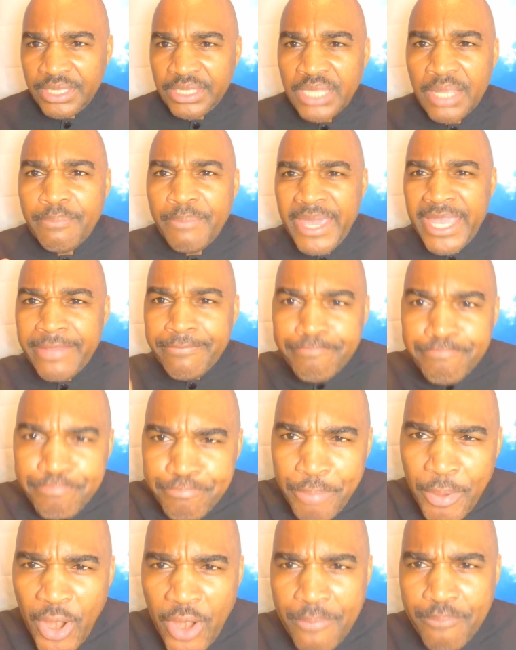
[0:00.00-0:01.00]
the main
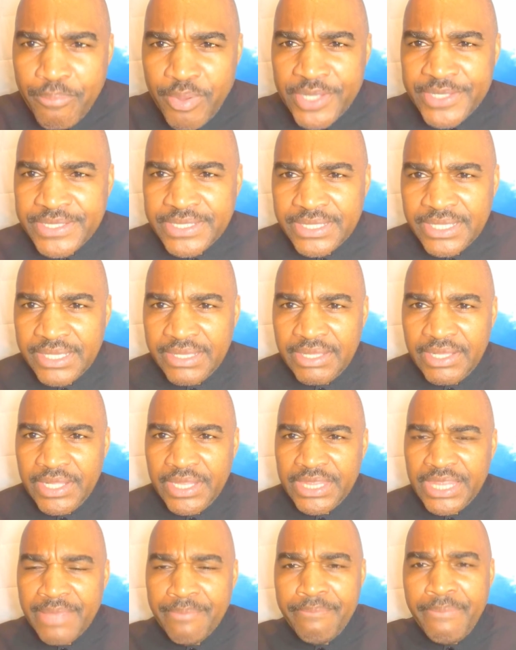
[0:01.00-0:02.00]
purpose,
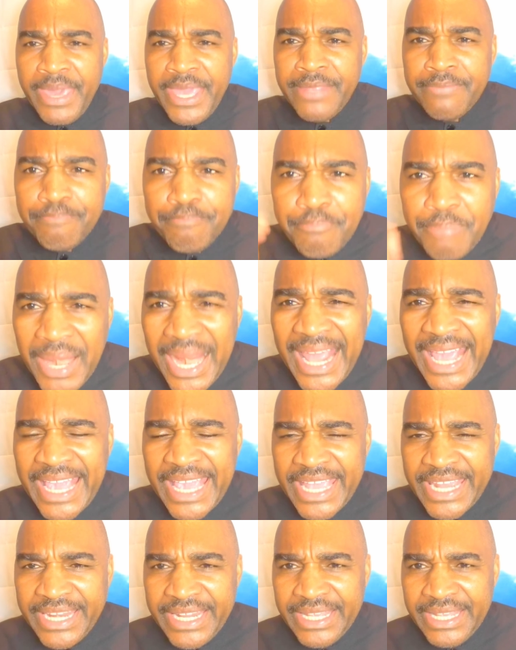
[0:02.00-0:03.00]
the main
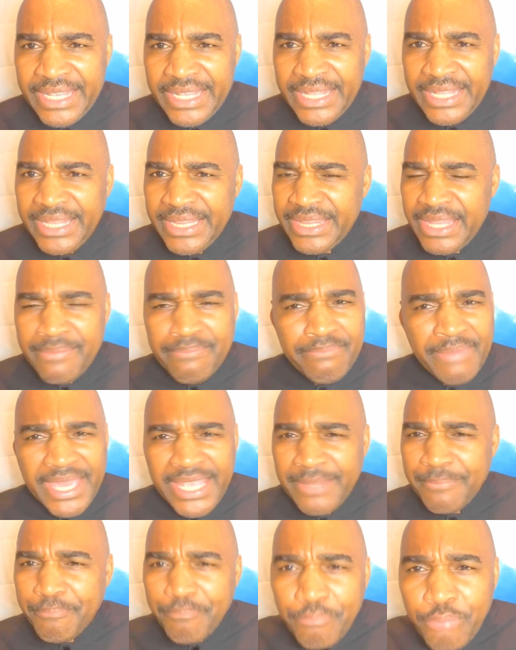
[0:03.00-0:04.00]
plan, the
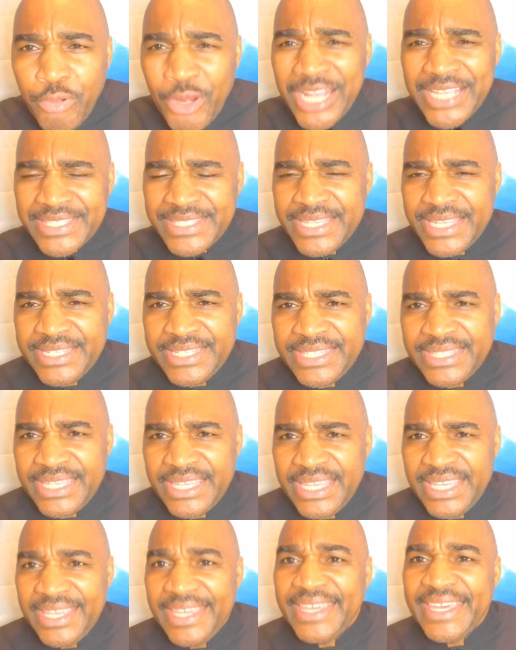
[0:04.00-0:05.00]
main presence
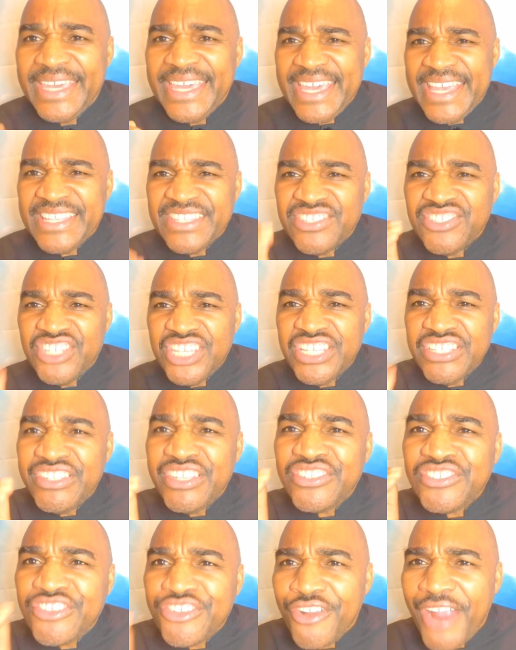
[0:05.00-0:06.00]
is
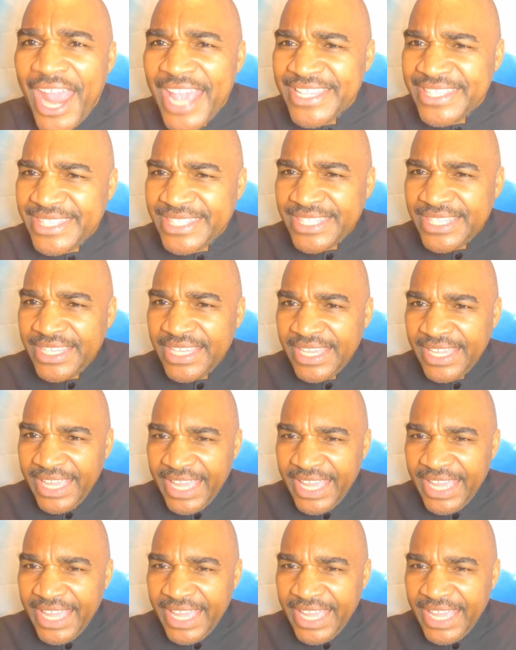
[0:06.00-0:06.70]
Jesus Christ.